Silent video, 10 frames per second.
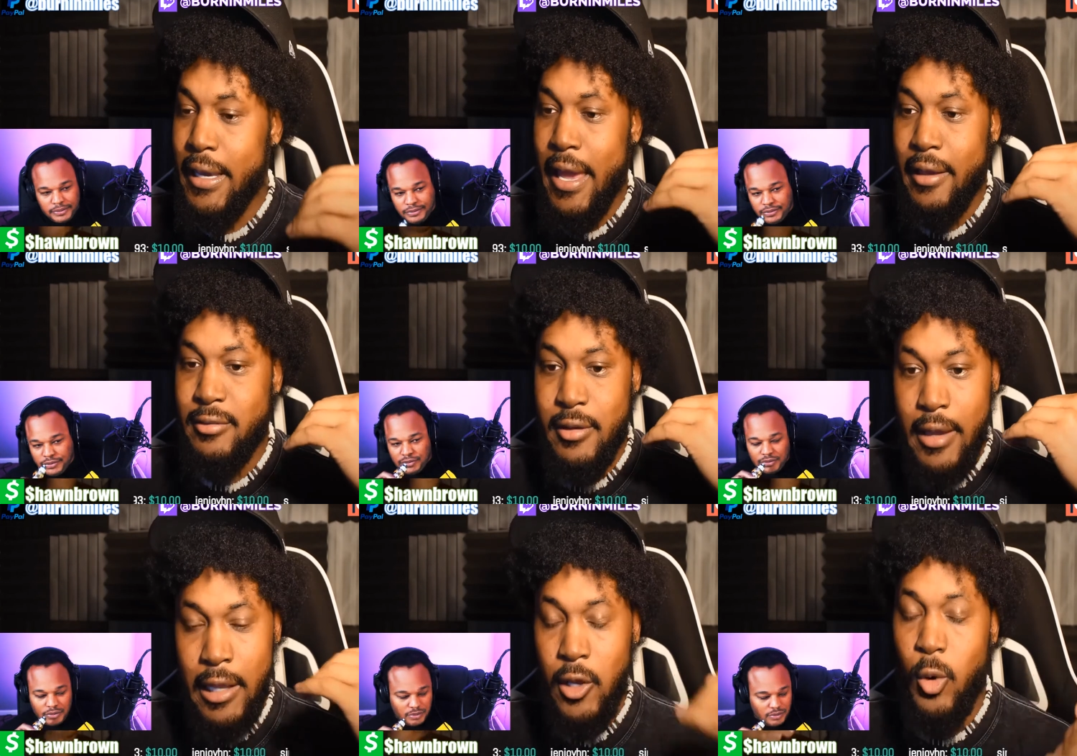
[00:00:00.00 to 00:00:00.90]
Speaker 1: as
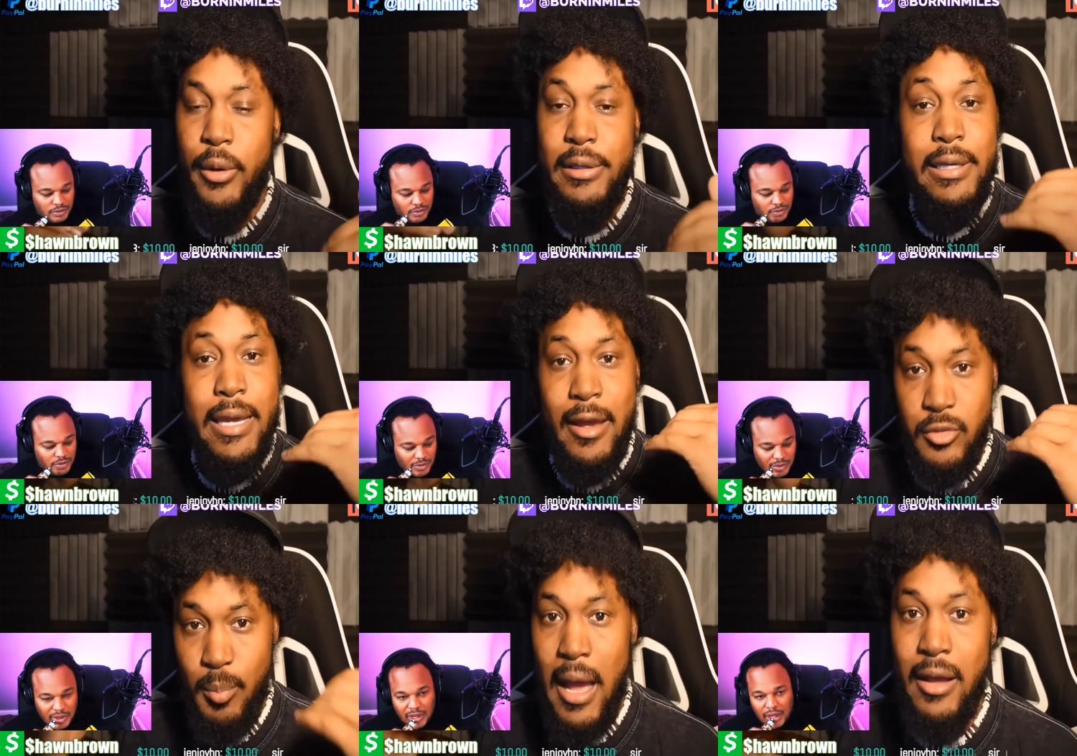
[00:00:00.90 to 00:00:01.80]
eloquently as
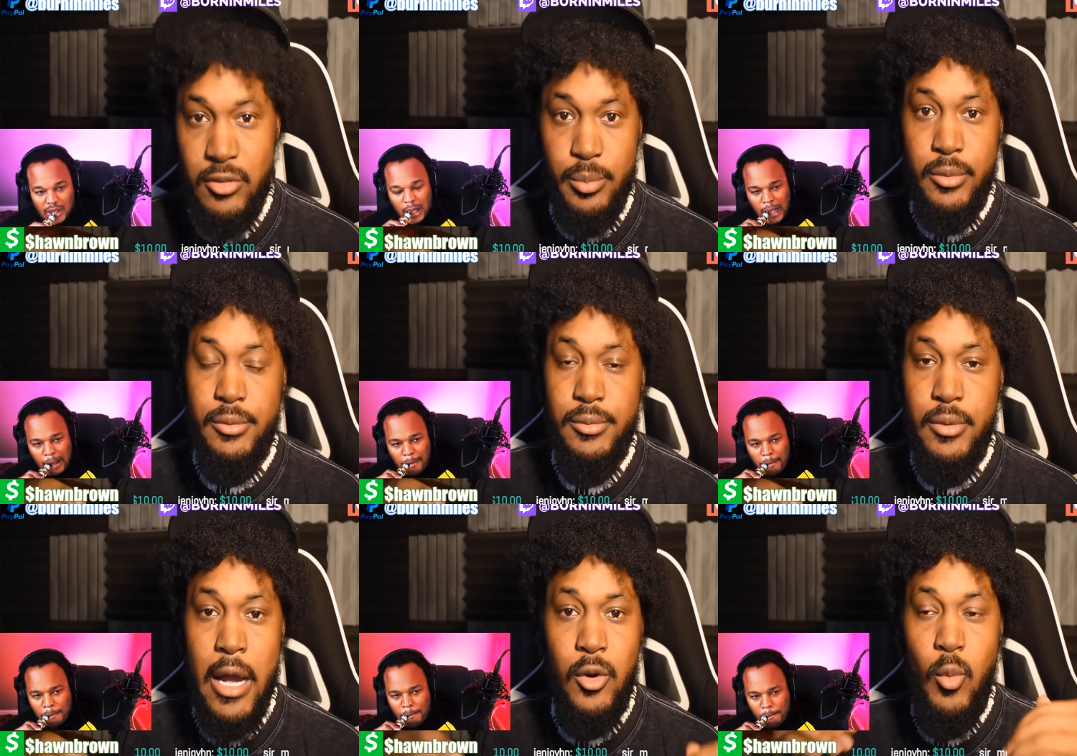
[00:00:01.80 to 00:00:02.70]
possible.
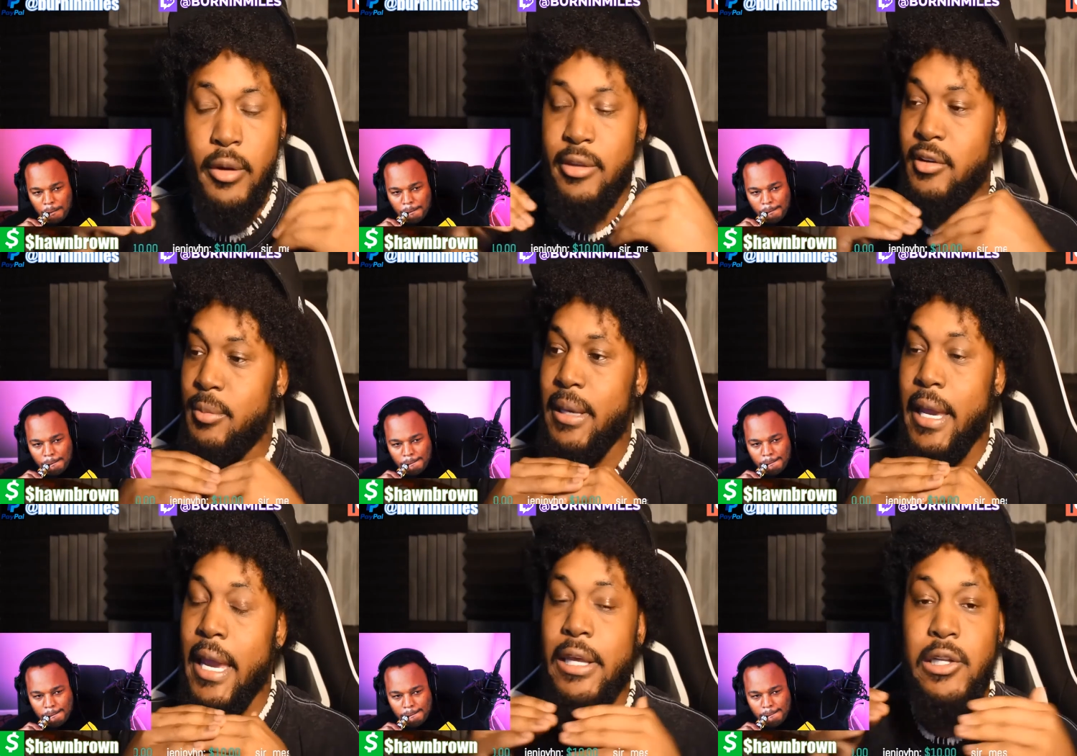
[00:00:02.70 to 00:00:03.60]
I don't want there to be
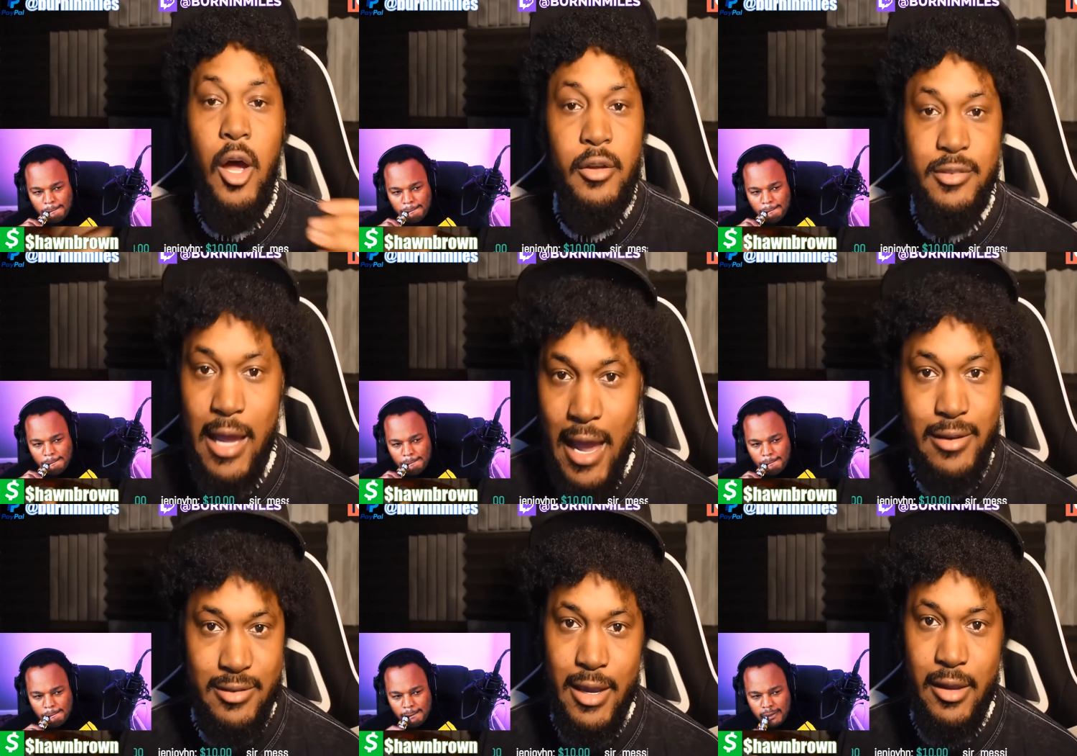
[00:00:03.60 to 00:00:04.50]
any lost
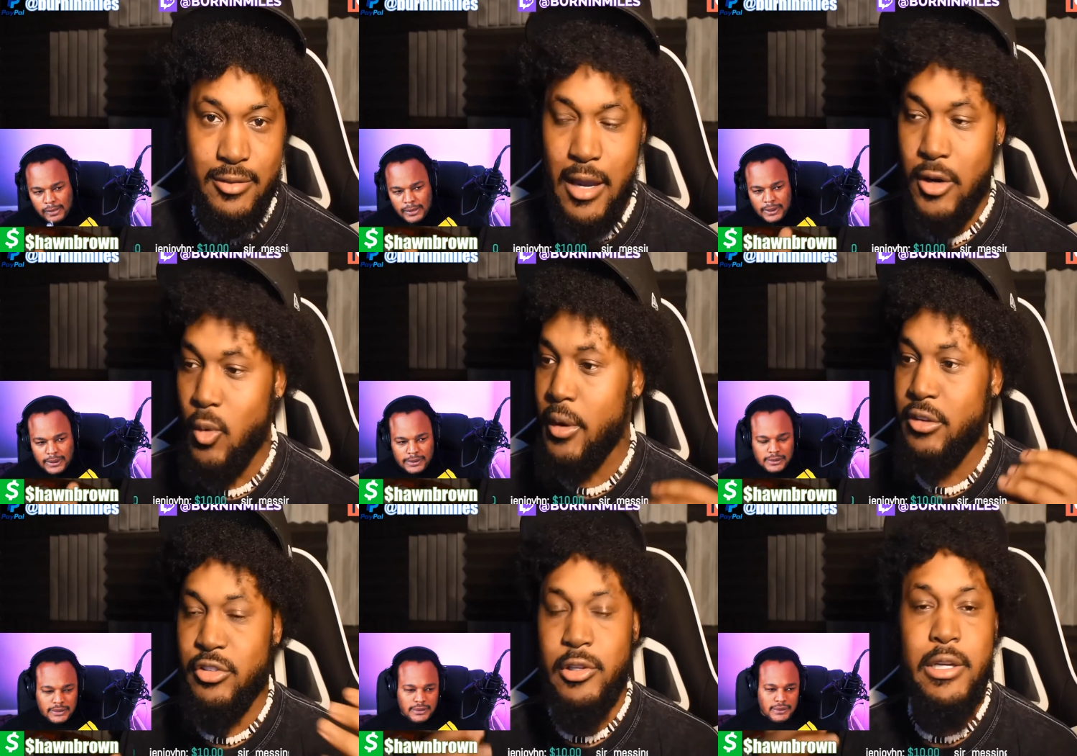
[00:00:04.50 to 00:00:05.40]
context. I don't want to
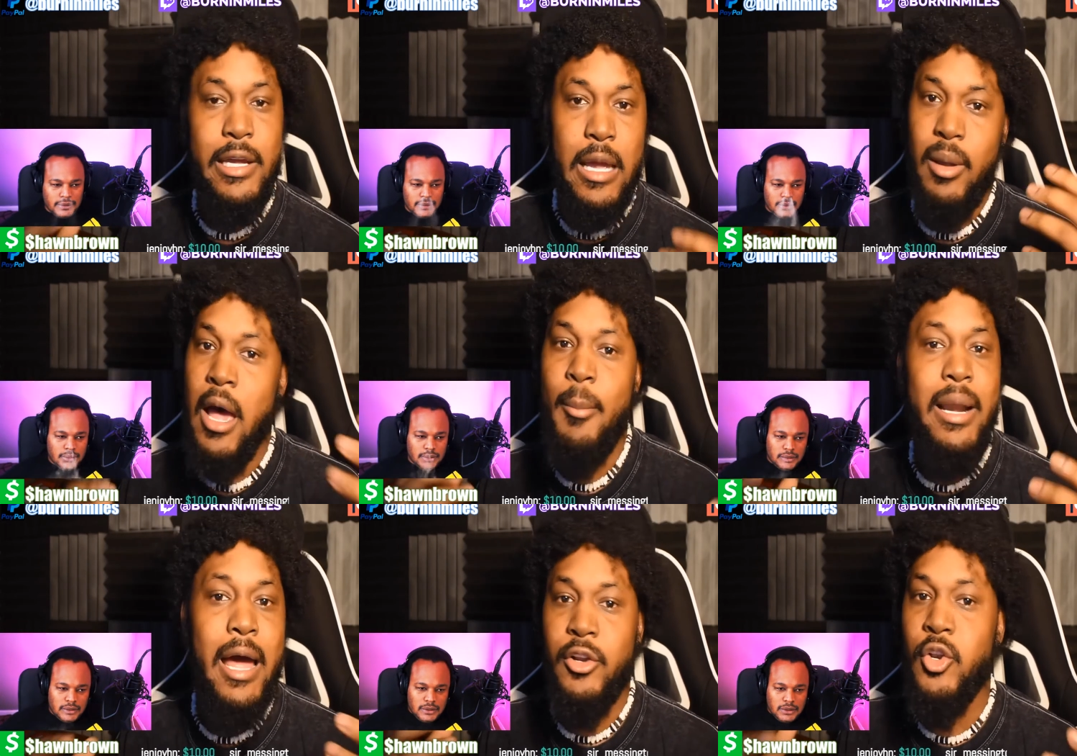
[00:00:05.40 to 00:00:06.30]
just look like I'm coming
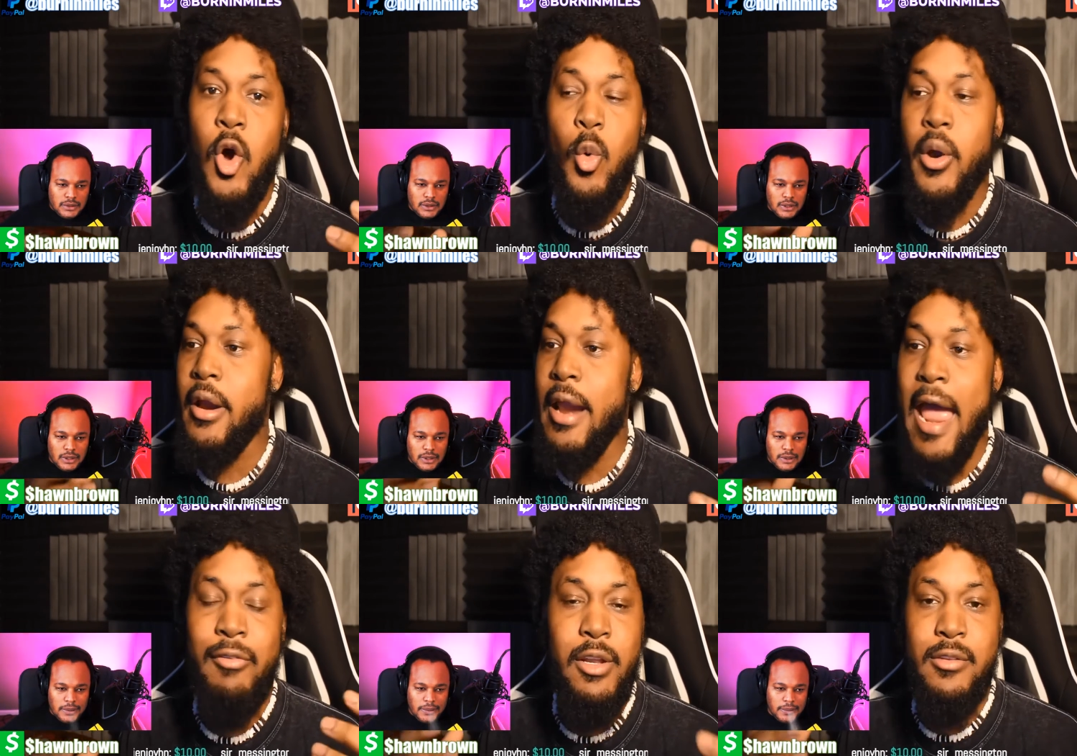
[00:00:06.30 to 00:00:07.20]
out of nowhere,
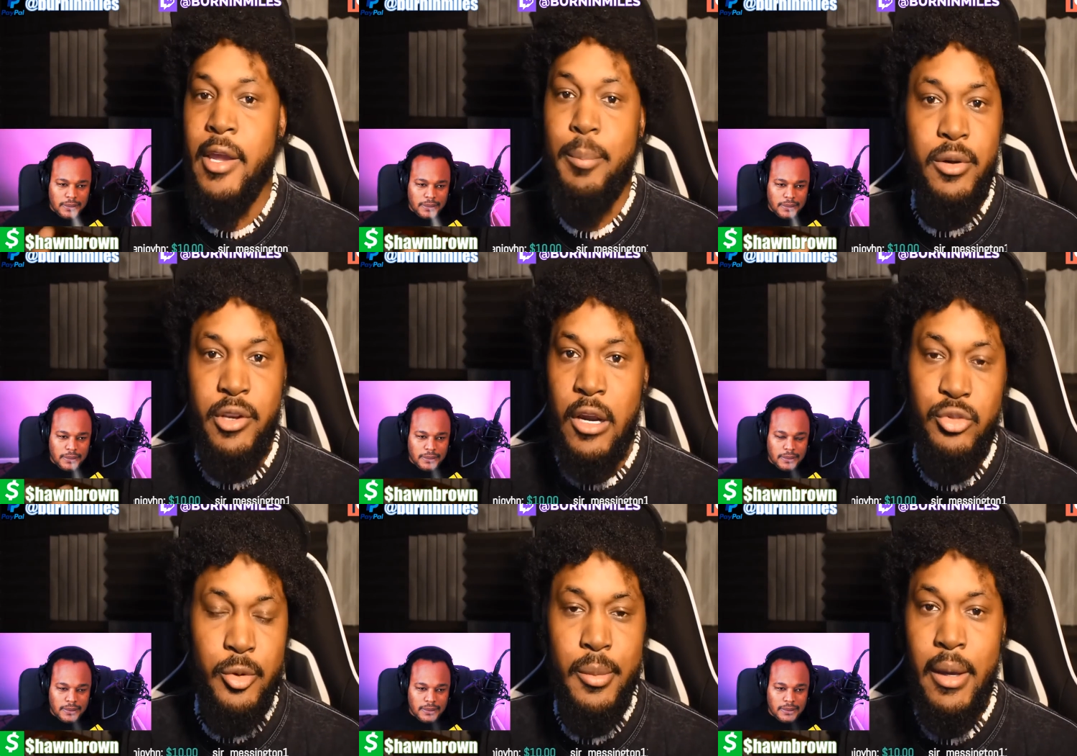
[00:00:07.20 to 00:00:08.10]
having a temper
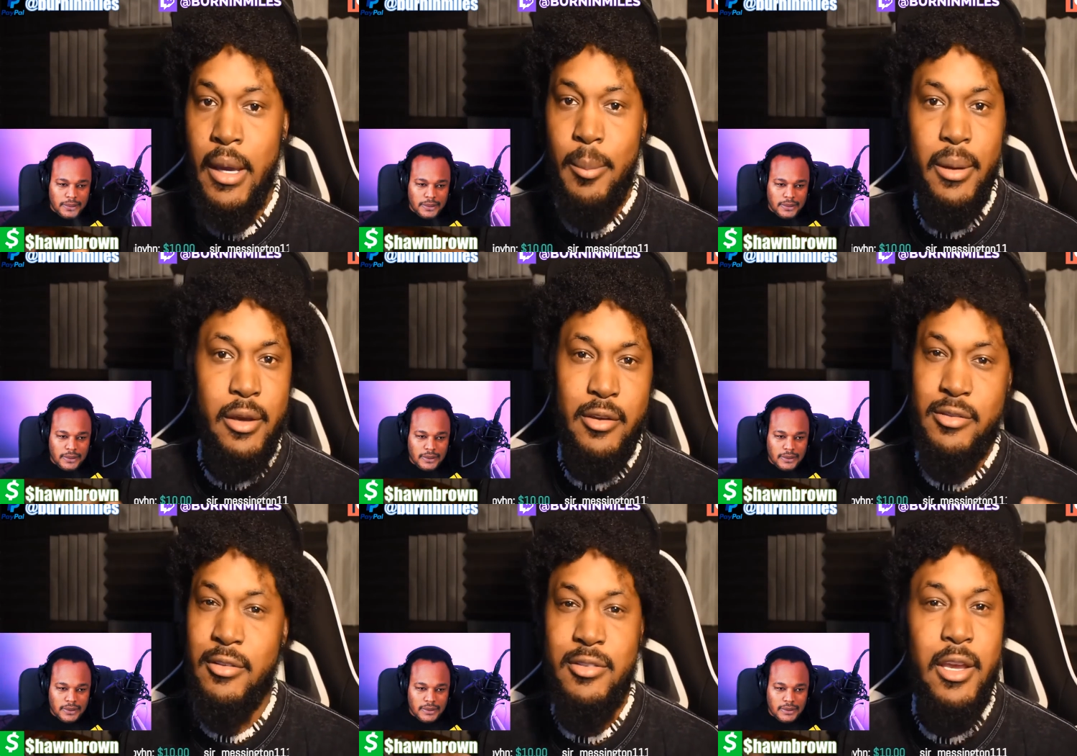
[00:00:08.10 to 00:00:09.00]
tantrum because
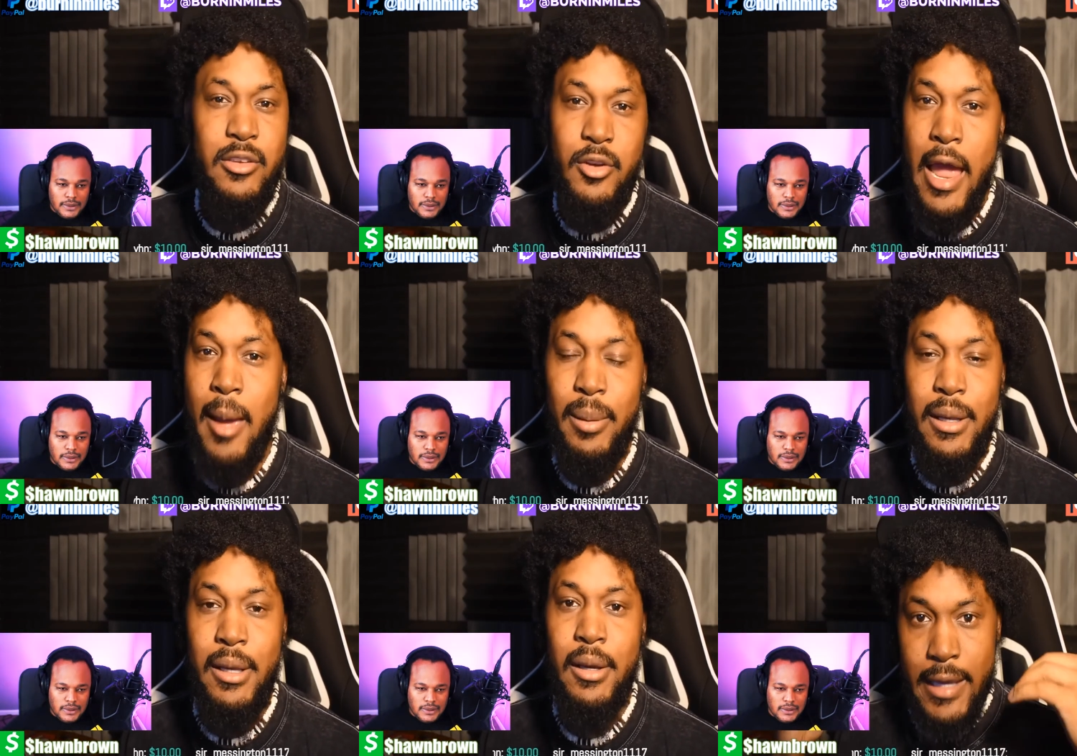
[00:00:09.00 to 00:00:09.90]
these things are happening. The